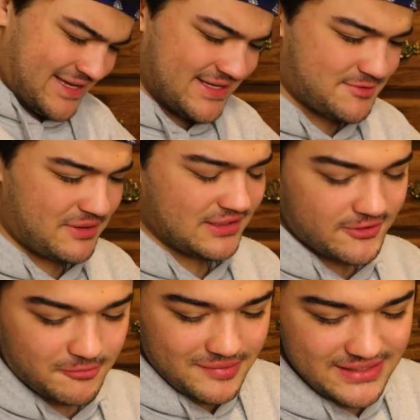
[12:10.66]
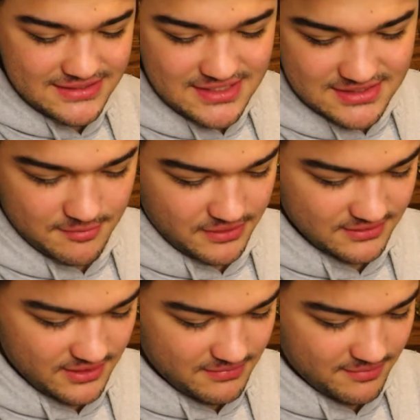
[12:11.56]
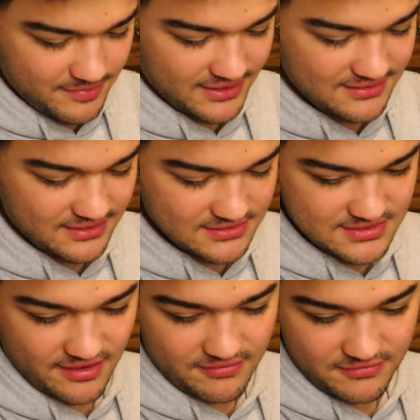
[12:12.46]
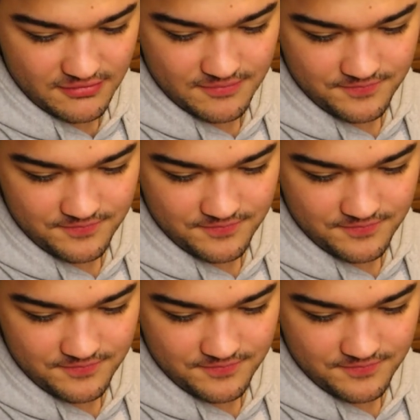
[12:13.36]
It's been a little bit since I picked up my painting stuff.